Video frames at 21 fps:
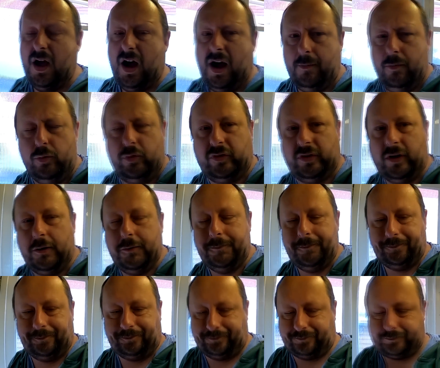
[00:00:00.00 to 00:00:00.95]
I'm
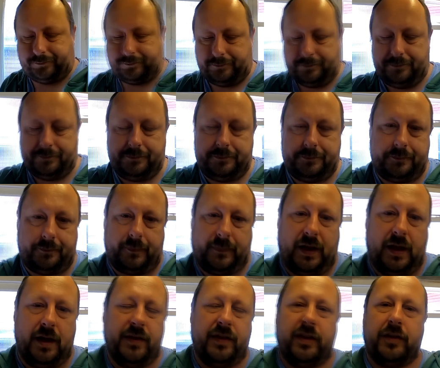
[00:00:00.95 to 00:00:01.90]
also,
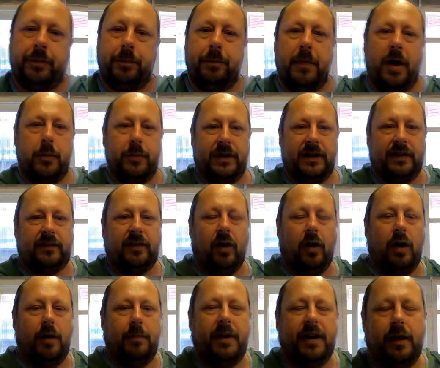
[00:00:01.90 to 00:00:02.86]
at this moment in
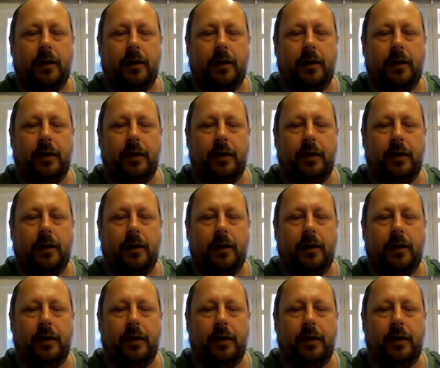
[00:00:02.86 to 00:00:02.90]
time,